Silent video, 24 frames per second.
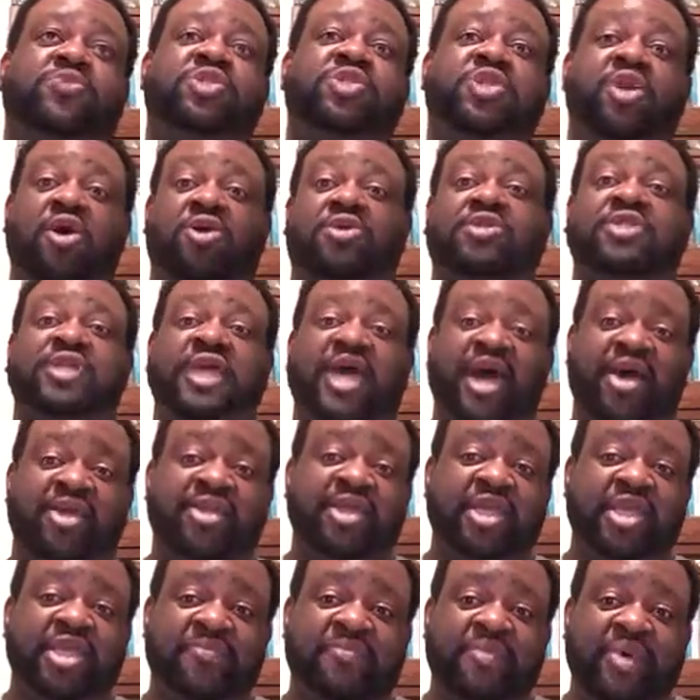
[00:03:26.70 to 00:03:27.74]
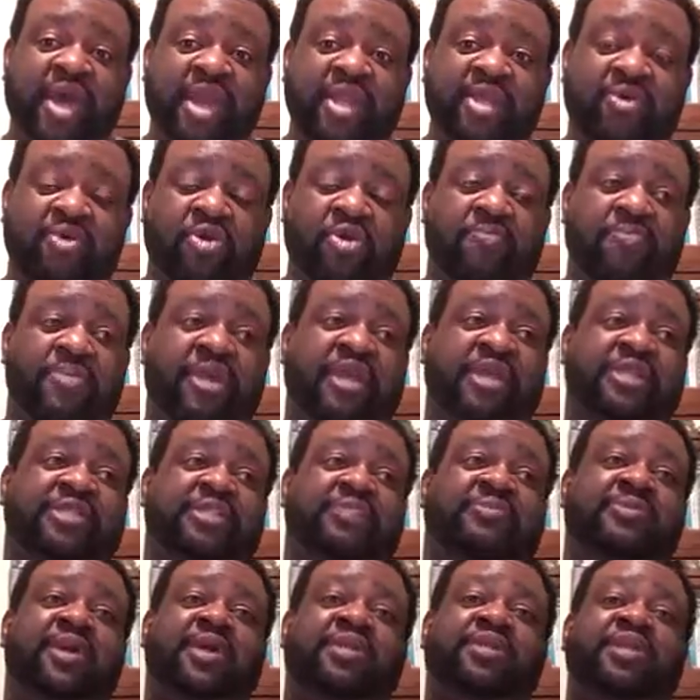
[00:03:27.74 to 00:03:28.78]
talk down to anybody or make it
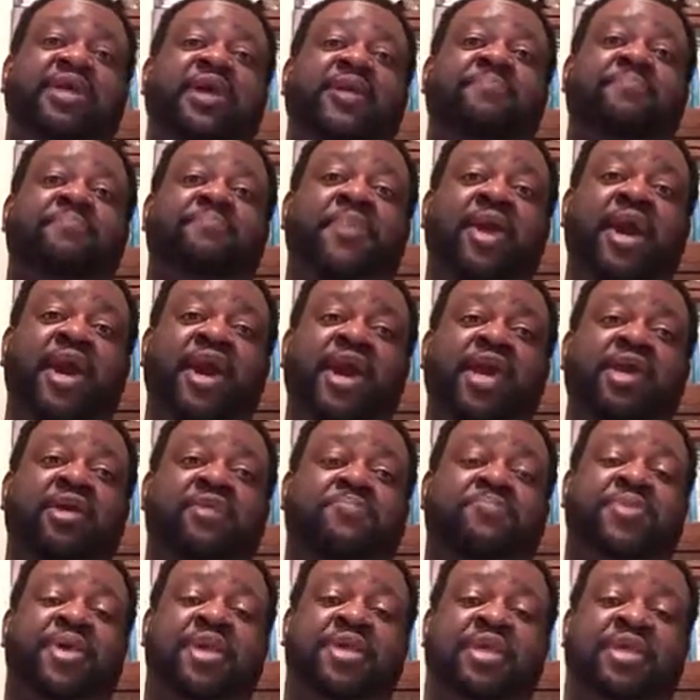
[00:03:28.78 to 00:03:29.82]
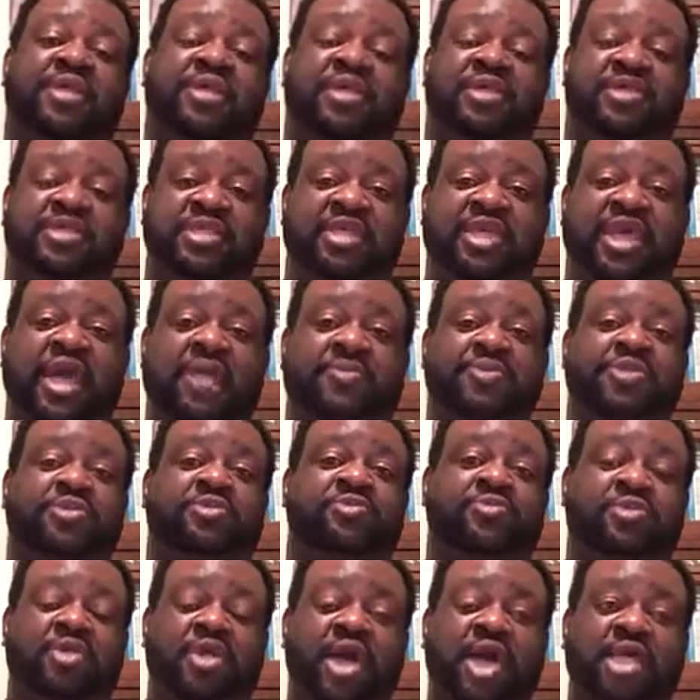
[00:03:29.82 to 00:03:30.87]
seem like that my opinion is the
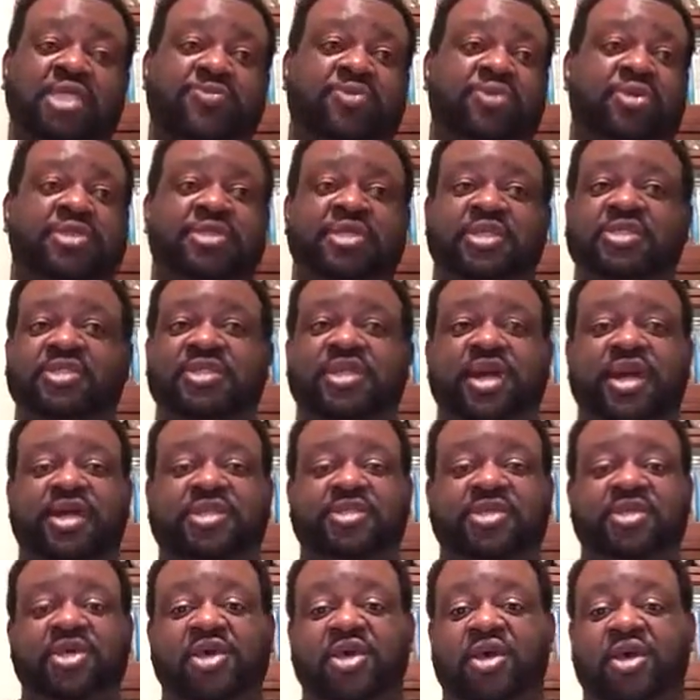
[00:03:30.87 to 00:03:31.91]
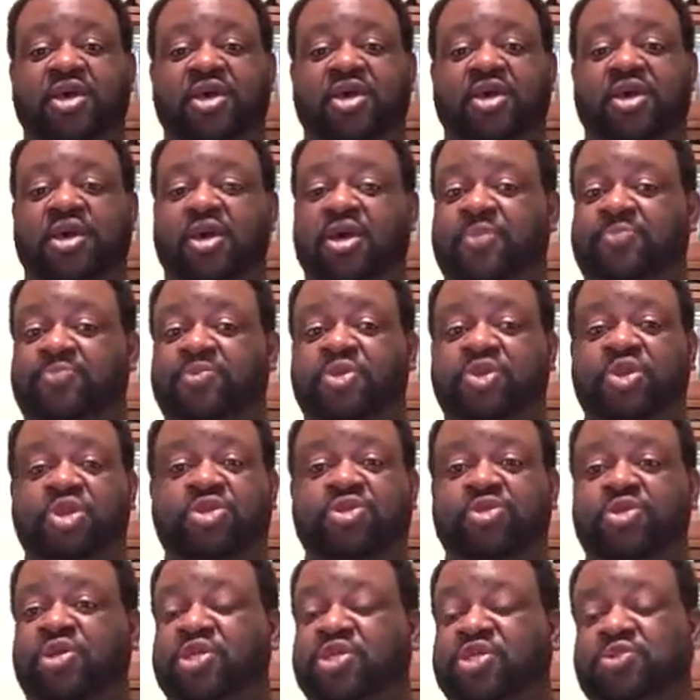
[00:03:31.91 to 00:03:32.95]
absolute gospel, because it's not.
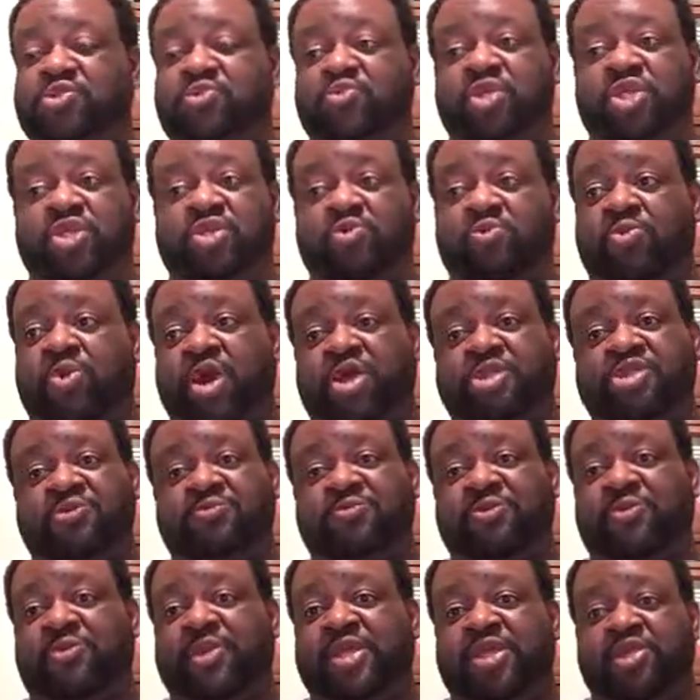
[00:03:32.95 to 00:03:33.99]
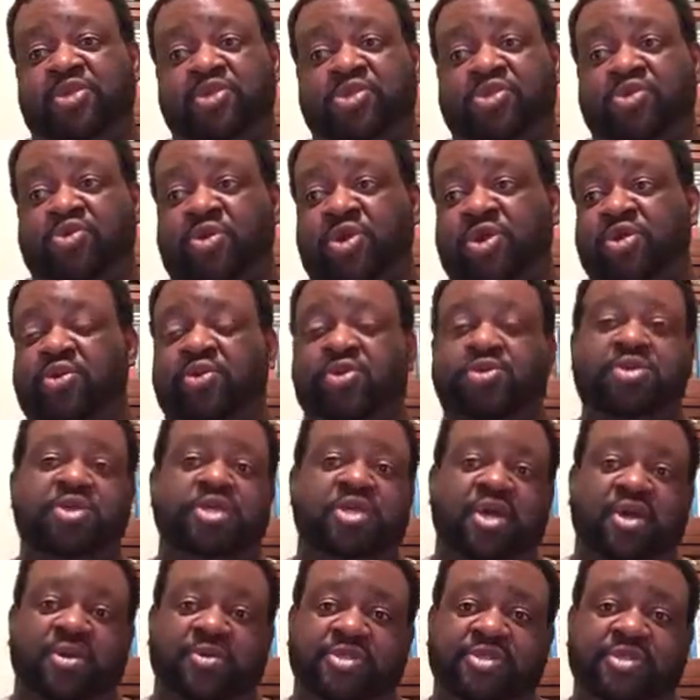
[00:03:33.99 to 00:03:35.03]
You either watch the film and you enjoy it or you
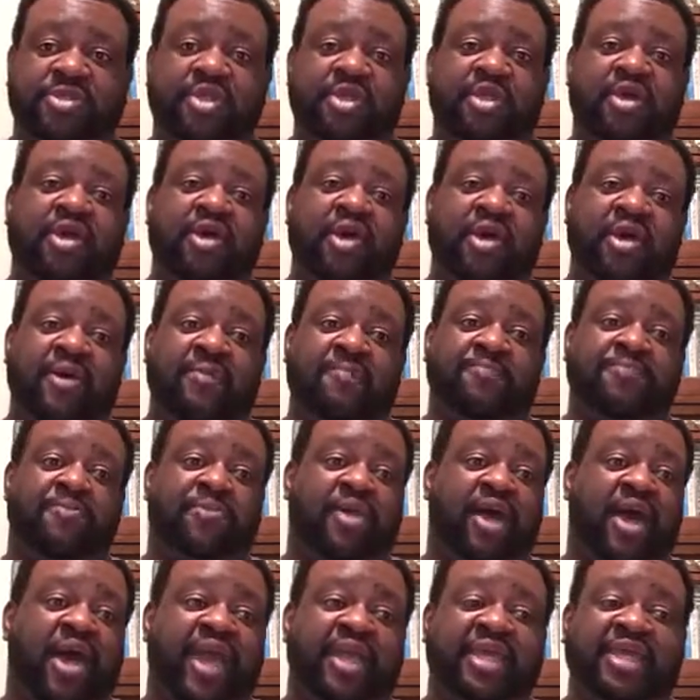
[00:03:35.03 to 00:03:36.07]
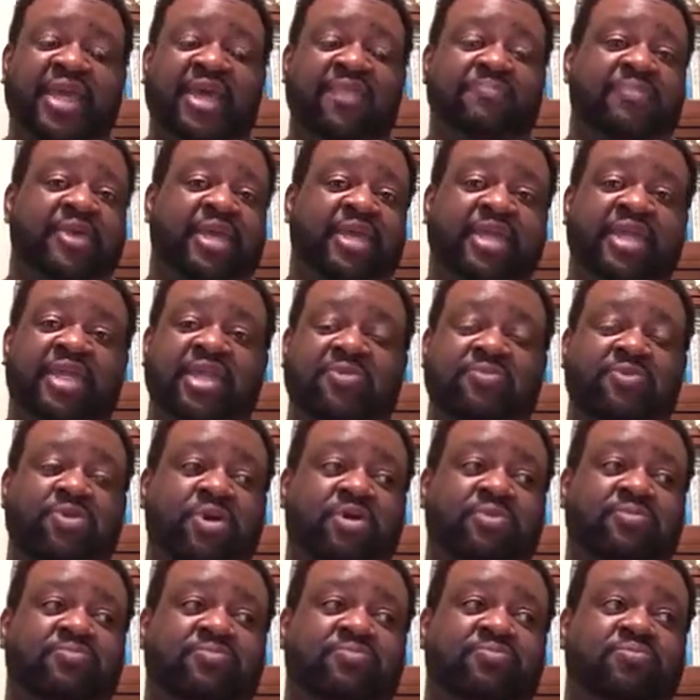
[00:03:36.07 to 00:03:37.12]
don't. I can't make
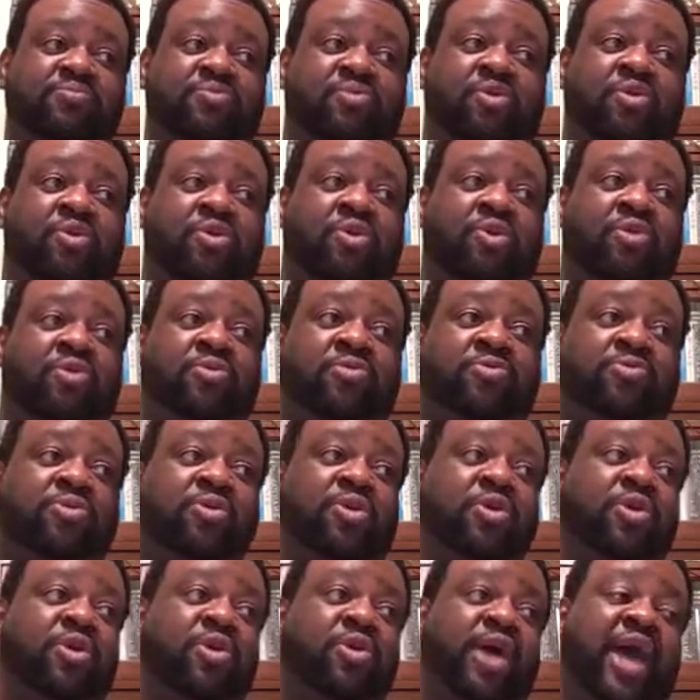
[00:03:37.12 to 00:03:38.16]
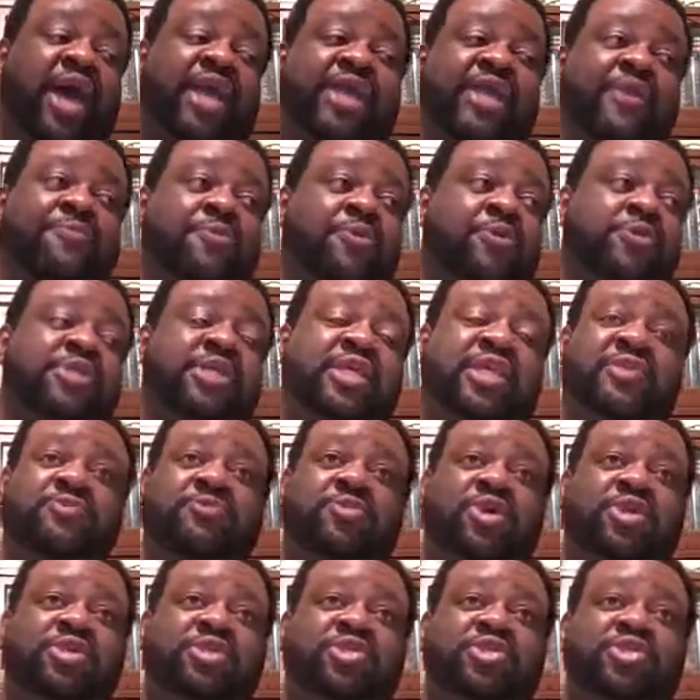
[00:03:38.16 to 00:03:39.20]
anyone, or I can't force
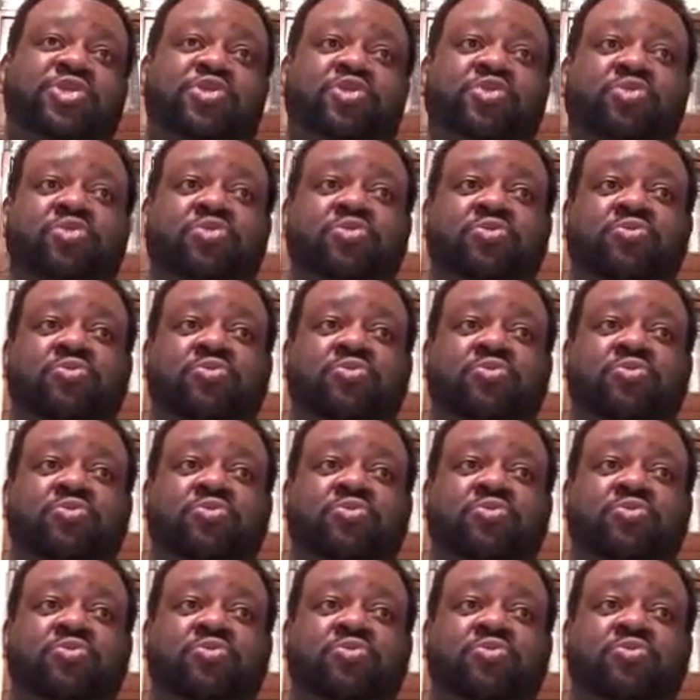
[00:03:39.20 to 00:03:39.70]
anyone to